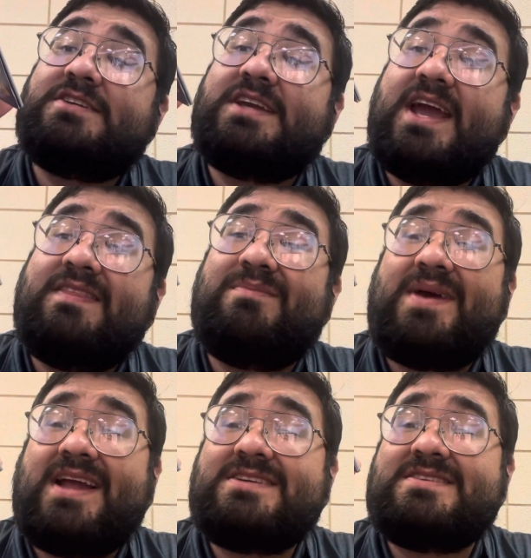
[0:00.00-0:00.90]
Again, the
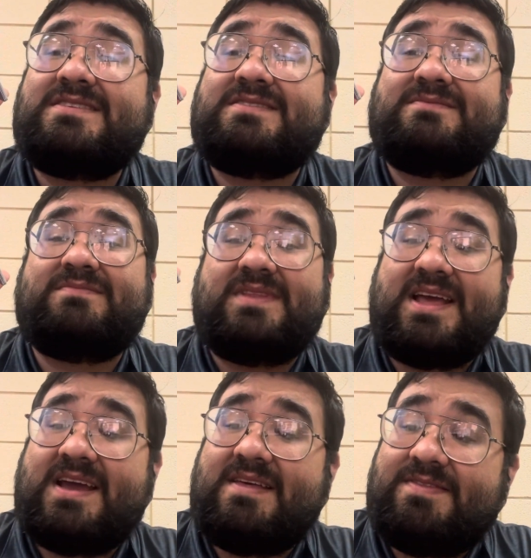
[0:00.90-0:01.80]
badges,
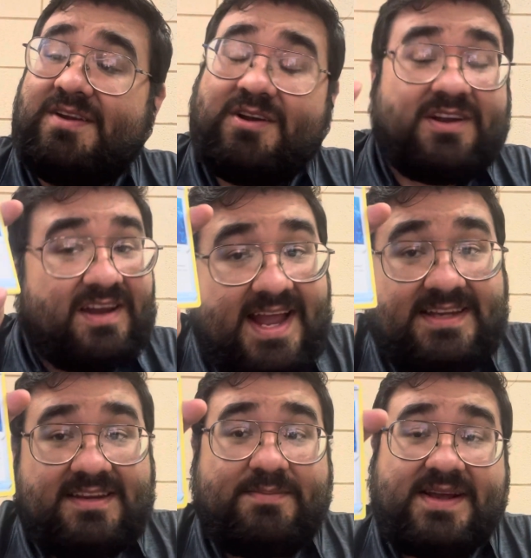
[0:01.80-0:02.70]
they're
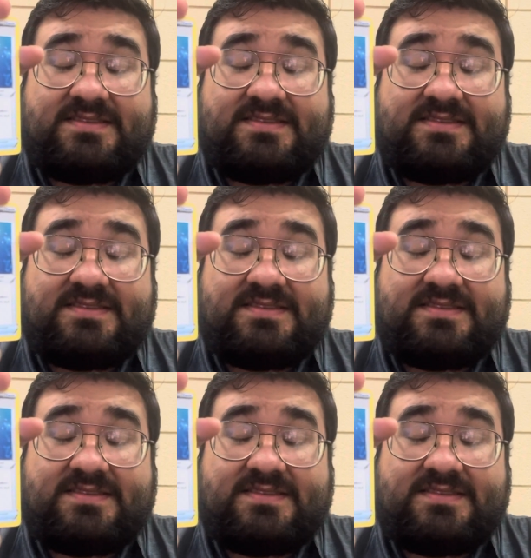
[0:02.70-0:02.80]
collected by